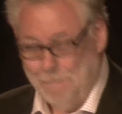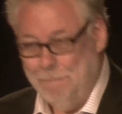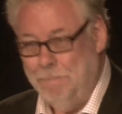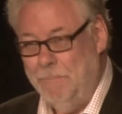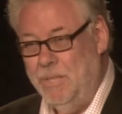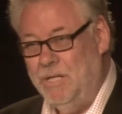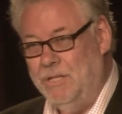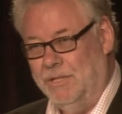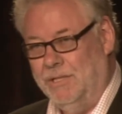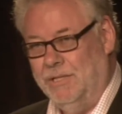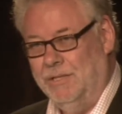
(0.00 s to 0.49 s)

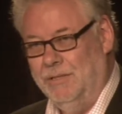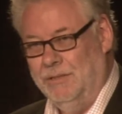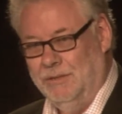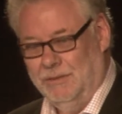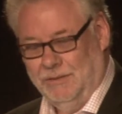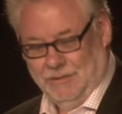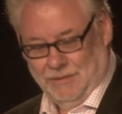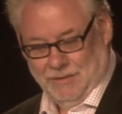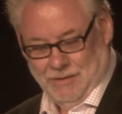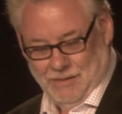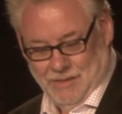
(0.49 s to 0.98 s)
But
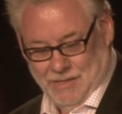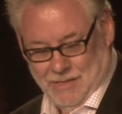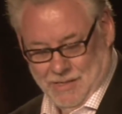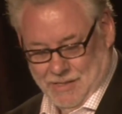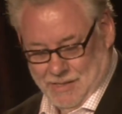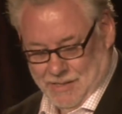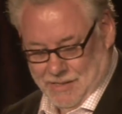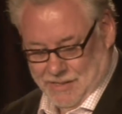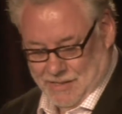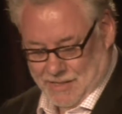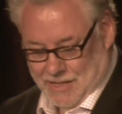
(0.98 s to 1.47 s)

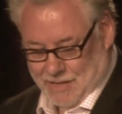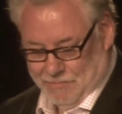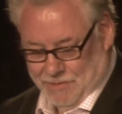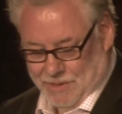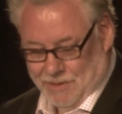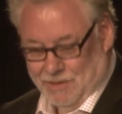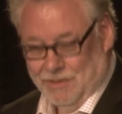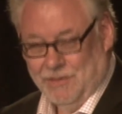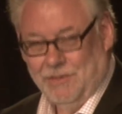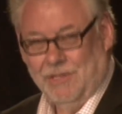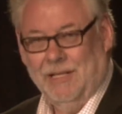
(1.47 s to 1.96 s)

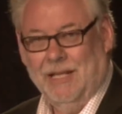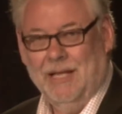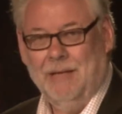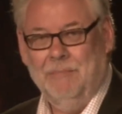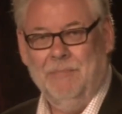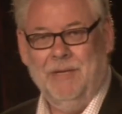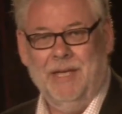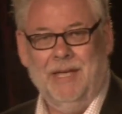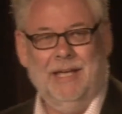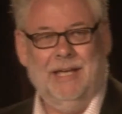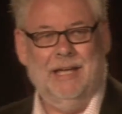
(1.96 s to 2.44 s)
Abdul
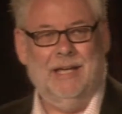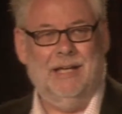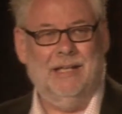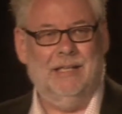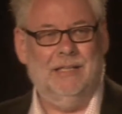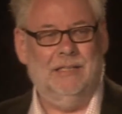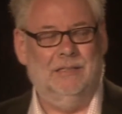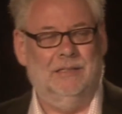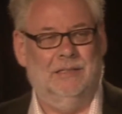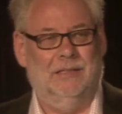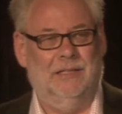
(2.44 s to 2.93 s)
Salam
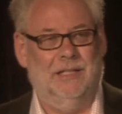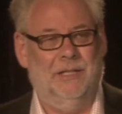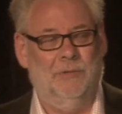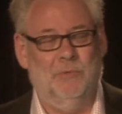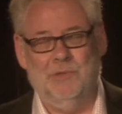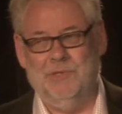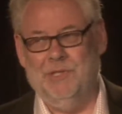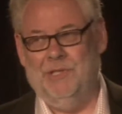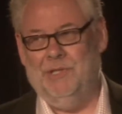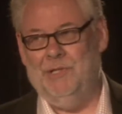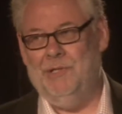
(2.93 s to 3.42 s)
Haikal, and he
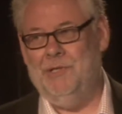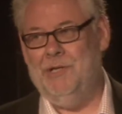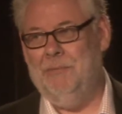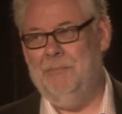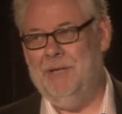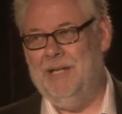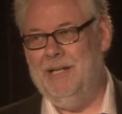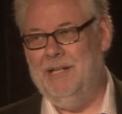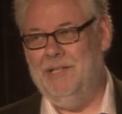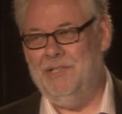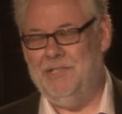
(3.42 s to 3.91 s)
wasn't the only
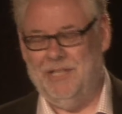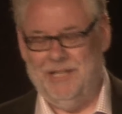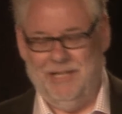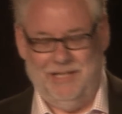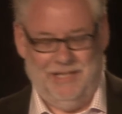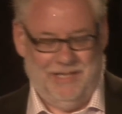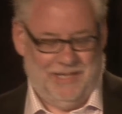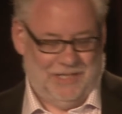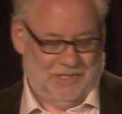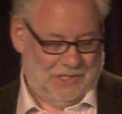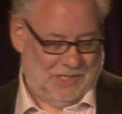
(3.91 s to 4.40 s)
man to say
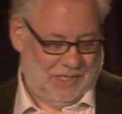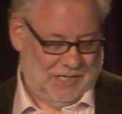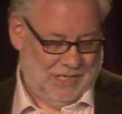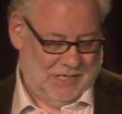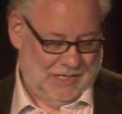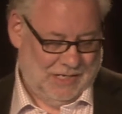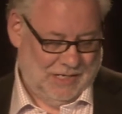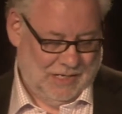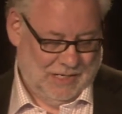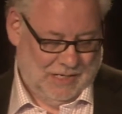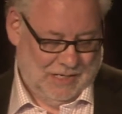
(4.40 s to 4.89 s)
this,
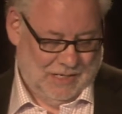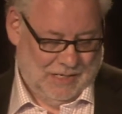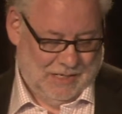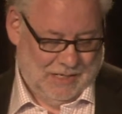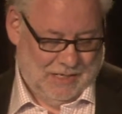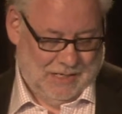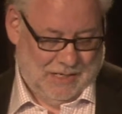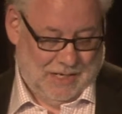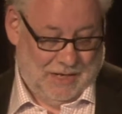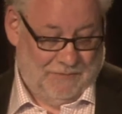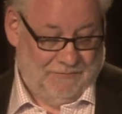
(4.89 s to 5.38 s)

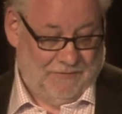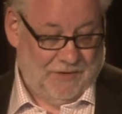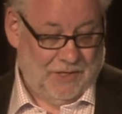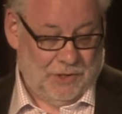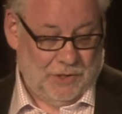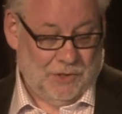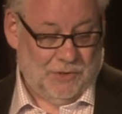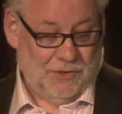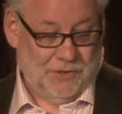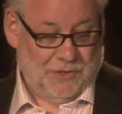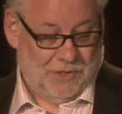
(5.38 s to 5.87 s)
if you
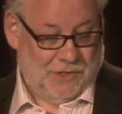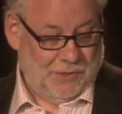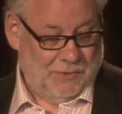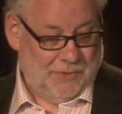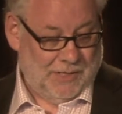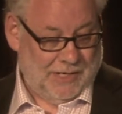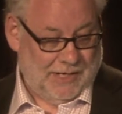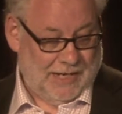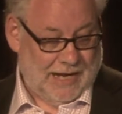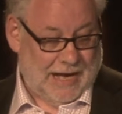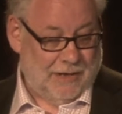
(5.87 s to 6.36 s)
don't do
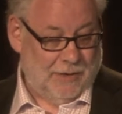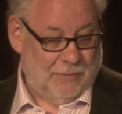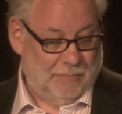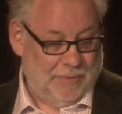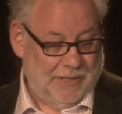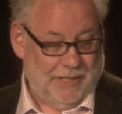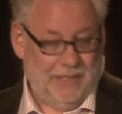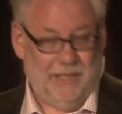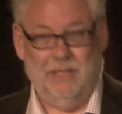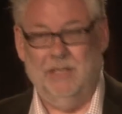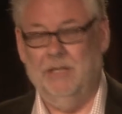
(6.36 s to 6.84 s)
it in
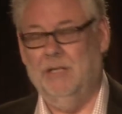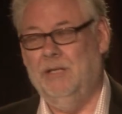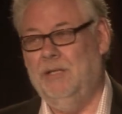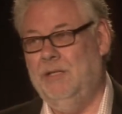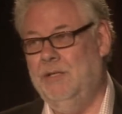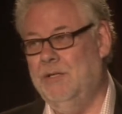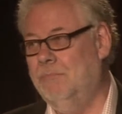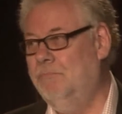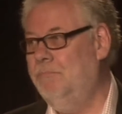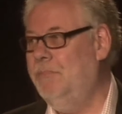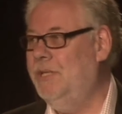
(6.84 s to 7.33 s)
Arabic,
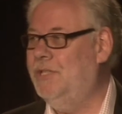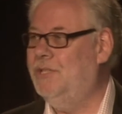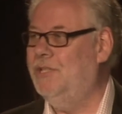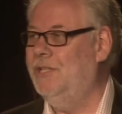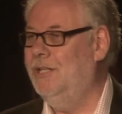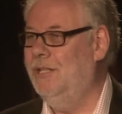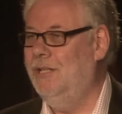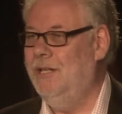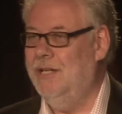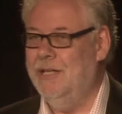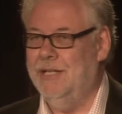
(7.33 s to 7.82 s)
you're
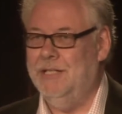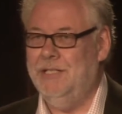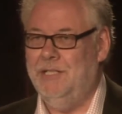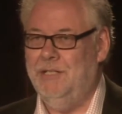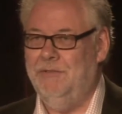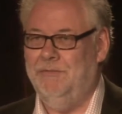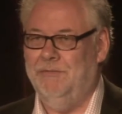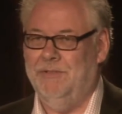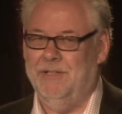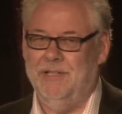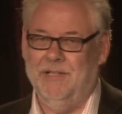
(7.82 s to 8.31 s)
missing
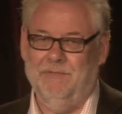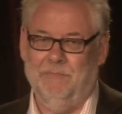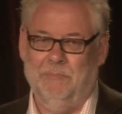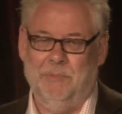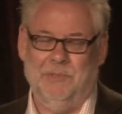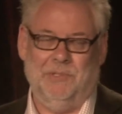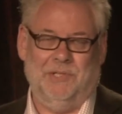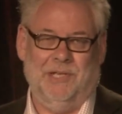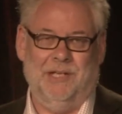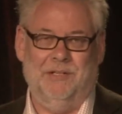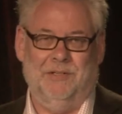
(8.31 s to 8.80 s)

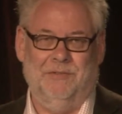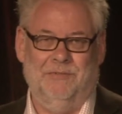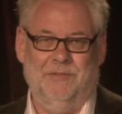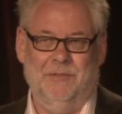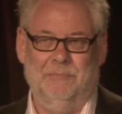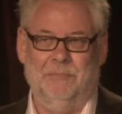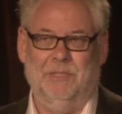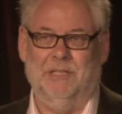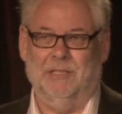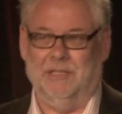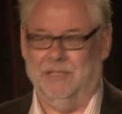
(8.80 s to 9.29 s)
95% of the
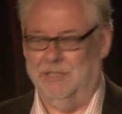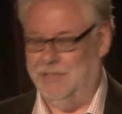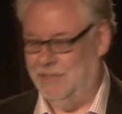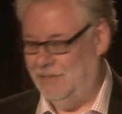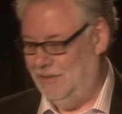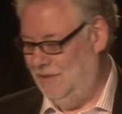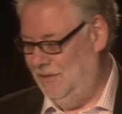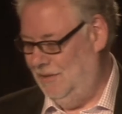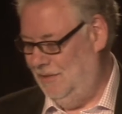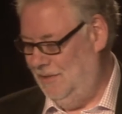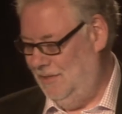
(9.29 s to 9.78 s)
market,
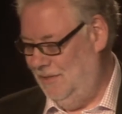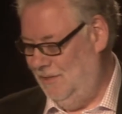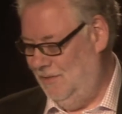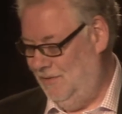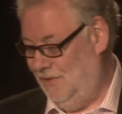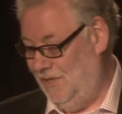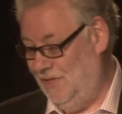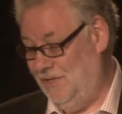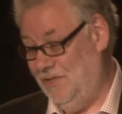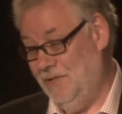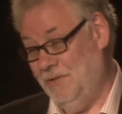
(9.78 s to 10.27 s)

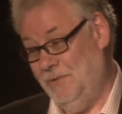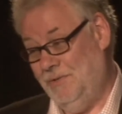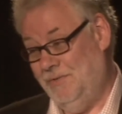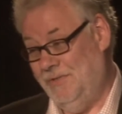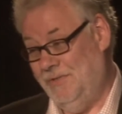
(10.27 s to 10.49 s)
which I thought was